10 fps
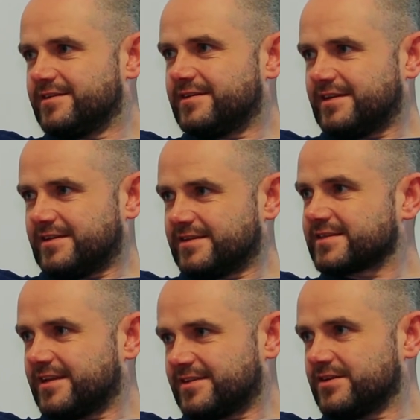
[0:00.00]
Uh,
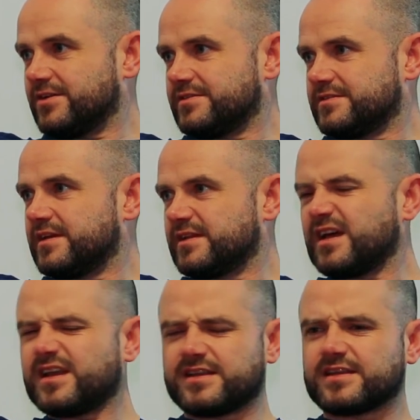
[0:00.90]
let's get it done. And
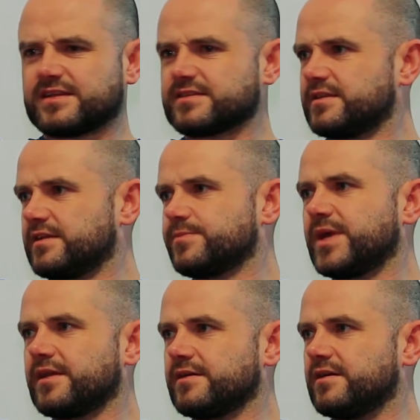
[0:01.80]
I think that's that's
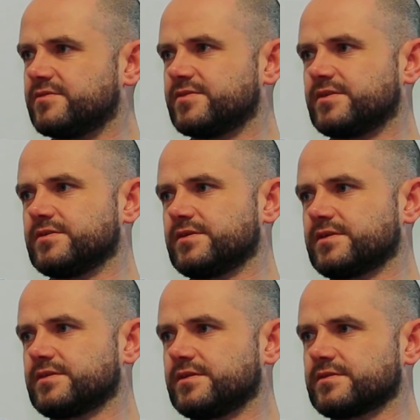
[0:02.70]
paying off. You know.
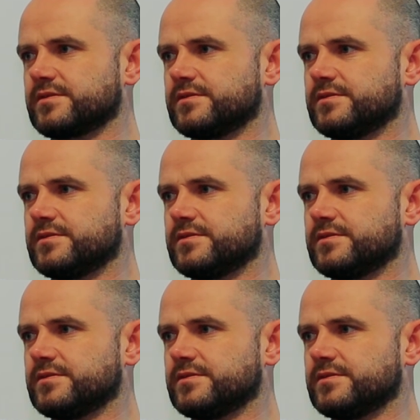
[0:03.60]
that's so